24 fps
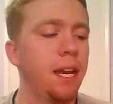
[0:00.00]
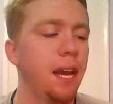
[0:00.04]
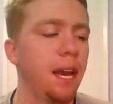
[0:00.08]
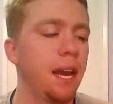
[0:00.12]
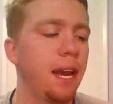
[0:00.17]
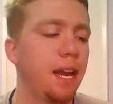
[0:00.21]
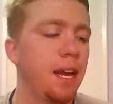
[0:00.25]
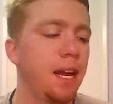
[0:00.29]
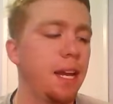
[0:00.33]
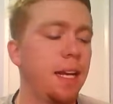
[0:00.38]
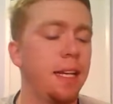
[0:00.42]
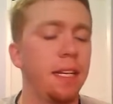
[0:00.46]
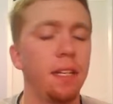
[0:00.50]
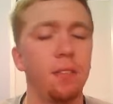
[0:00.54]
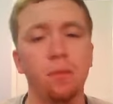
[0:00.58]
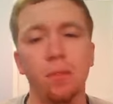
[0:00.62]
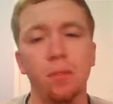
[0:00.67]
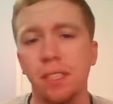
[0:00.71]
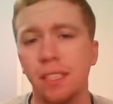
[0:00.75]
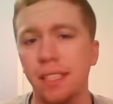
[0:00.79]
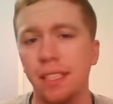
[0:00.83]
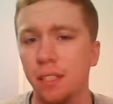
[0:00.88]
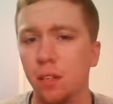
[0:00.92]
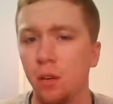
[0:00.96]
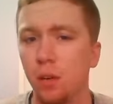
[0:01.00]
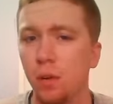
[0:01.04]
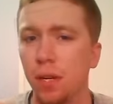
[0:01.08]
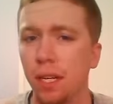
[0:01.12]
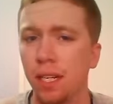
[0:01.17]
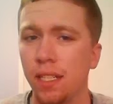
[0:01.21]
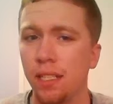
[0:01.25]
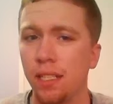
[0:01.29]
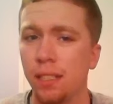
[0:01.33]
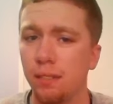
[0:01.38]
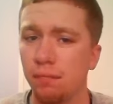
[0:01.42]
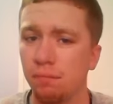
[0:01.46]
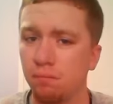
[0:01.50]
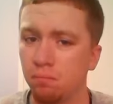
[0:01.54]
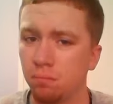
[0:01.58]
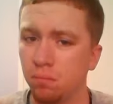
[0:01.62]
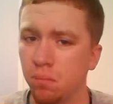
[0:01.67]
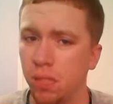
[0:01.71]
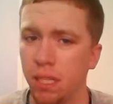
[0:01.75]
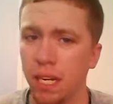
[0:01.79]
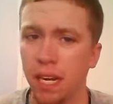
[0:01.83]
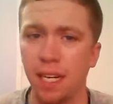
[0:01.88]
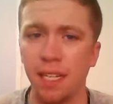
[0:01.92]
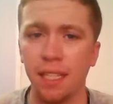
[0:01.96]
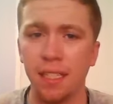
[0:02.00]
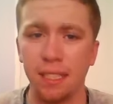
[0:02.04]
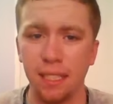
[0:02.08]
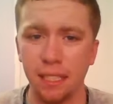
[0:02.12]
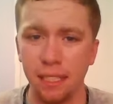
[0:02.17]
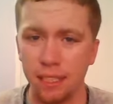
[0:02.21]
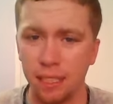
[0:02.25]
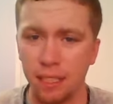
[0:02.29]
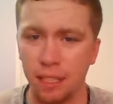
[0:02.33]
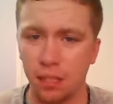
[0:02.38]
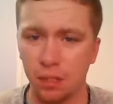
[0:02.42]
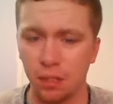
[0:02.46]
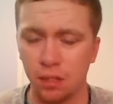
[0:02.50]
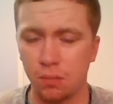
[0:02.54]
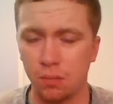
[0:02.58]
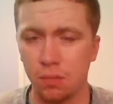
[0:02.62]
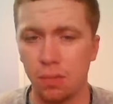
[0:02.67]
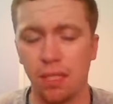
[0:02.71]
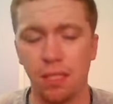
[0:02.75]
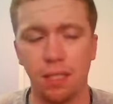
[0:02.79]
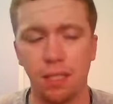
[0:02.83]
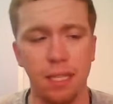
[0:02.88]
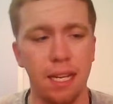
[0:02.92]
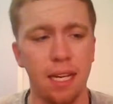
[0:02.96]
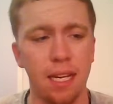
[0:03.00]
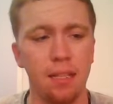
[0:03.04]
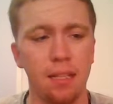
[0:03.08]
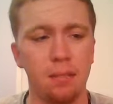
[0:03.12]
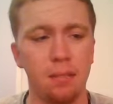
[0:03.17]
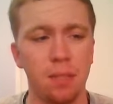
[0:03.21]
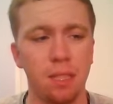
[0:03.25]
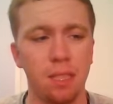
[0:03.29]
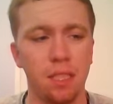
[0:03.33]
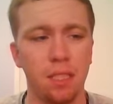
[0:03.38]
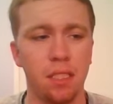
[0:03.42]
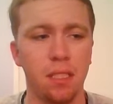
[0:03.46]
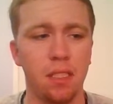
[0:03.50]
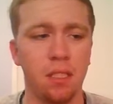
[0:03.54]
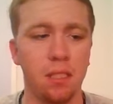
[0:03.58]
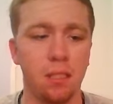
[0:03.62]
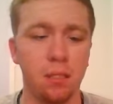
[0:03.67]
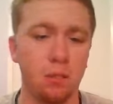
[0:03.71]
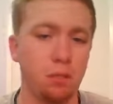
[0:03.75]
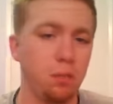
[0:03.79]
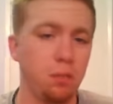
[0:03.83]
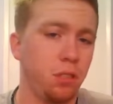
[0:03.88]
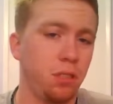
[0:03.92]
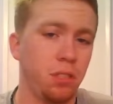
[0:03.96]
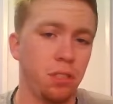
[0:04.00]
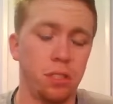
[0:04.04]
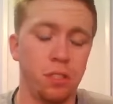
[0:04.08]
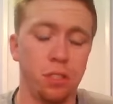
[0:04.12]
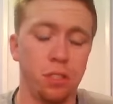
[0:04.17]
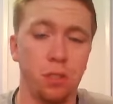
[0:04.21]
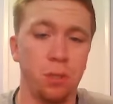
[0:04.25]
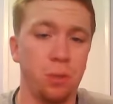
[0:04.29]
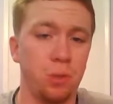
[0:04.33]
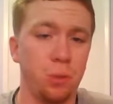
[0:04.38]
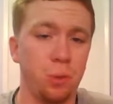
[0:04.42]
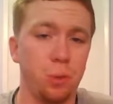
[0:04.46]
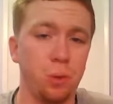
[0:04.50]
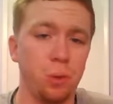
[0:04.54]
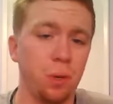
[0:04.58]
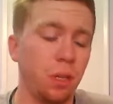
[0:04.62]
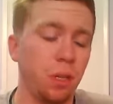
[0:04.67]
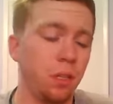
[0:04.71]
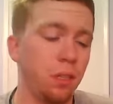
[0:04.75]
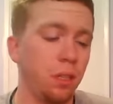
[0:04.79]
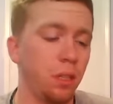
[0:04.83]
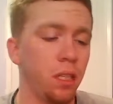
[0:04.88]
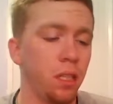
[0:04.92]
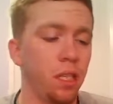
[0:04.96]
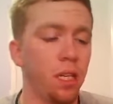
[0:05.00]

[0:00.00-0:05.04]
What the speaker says: and I didn't really go into any details about that because it was just a tutorial.